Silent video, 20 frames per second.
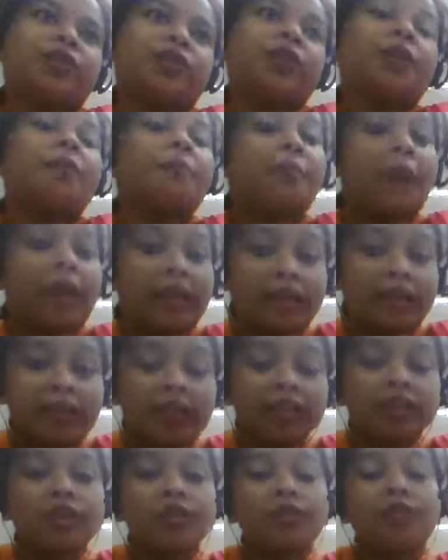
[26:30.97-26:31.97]

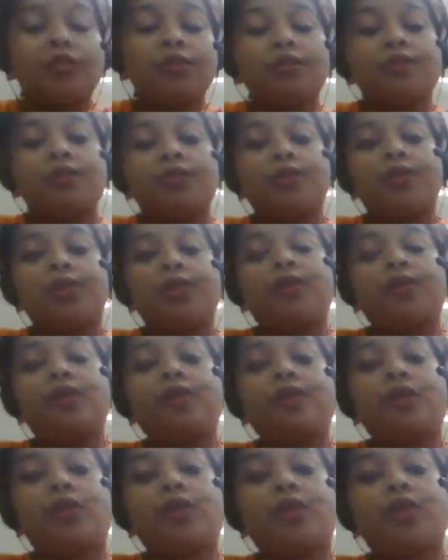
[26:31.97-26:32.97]
money, to look
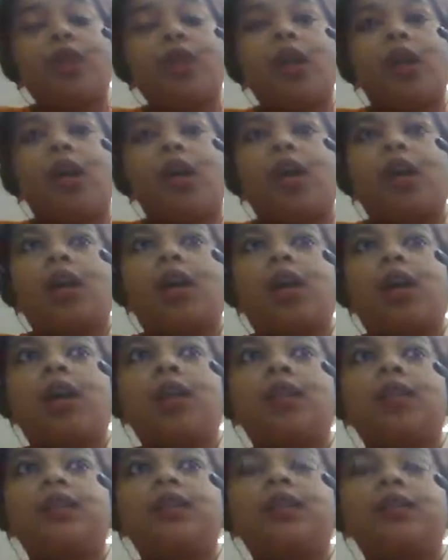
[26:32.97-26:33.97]
for
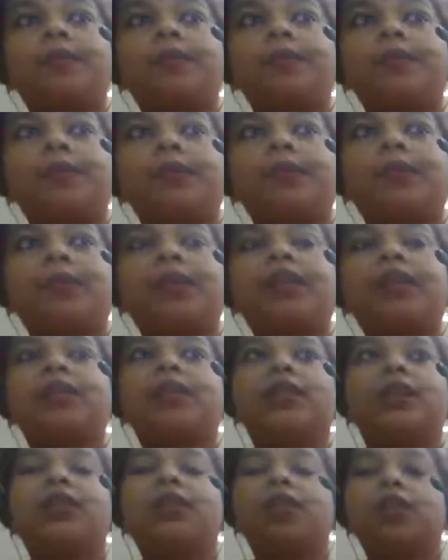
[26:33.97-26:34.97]
because
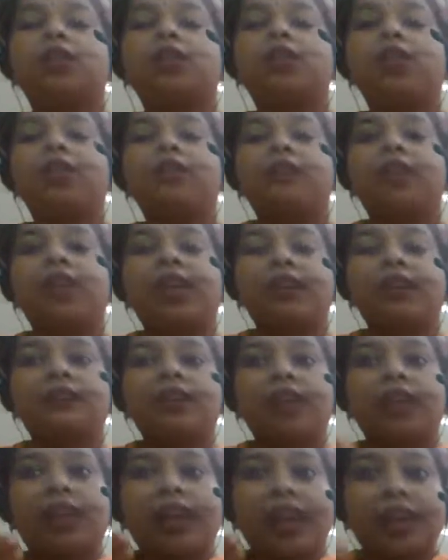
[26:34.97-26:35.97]
if
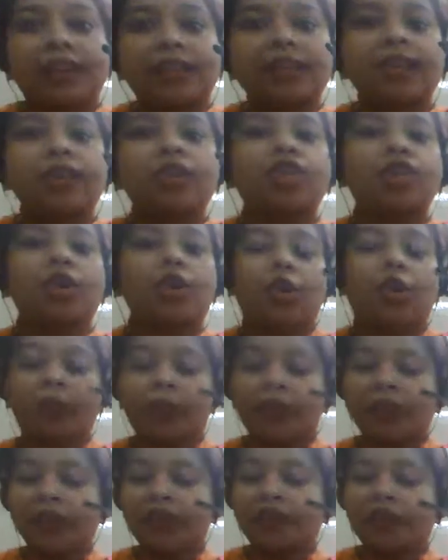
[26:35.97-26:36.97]
they get a job,
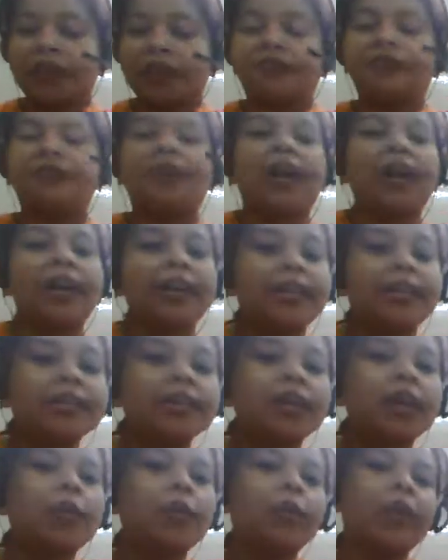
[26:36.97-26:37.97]
if they find
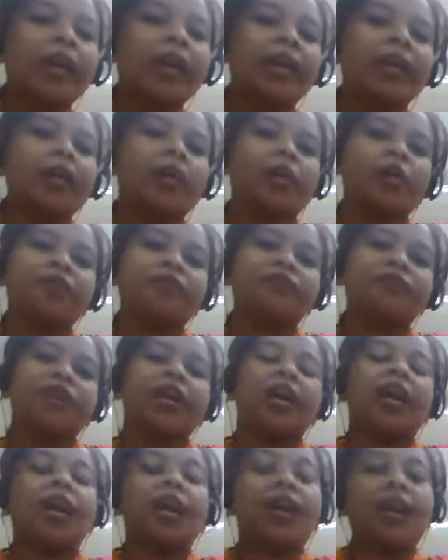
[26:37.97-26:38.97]
a way of
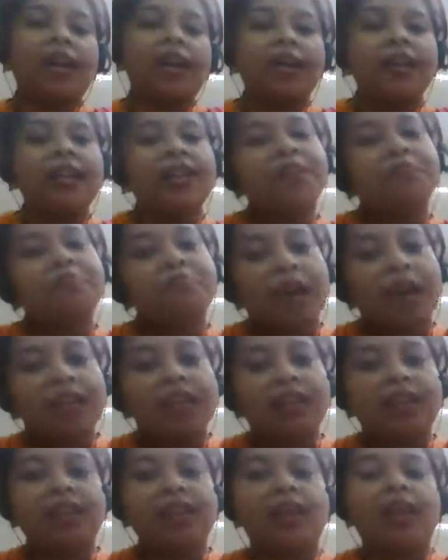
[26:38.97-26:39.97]
earning
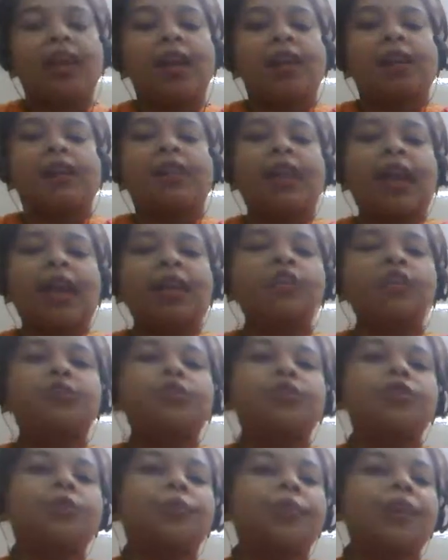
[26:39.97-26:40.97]
money, that
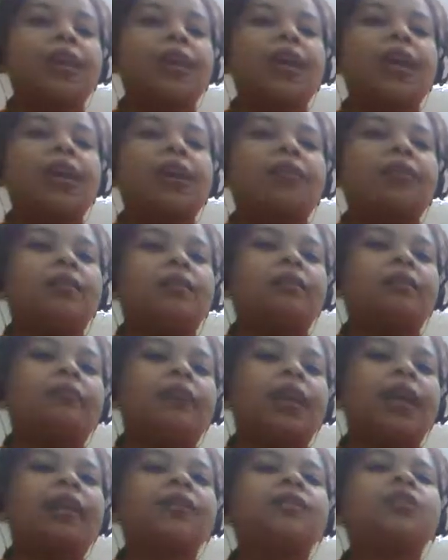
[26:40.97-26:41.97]
would be
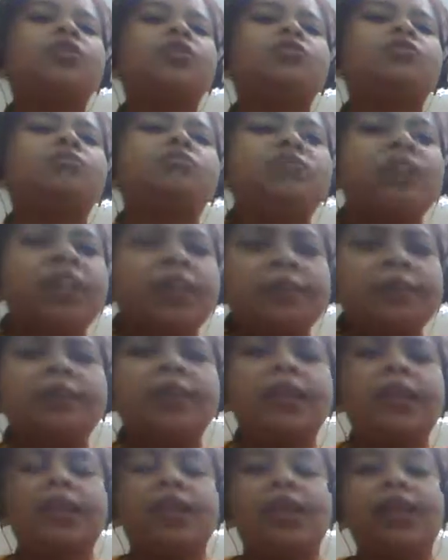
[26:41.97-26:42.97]

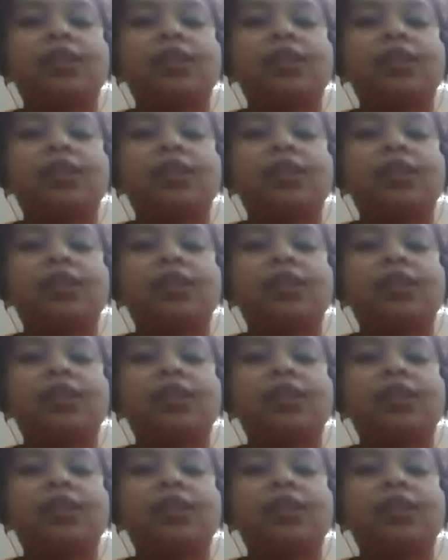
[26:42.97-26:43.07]
extremely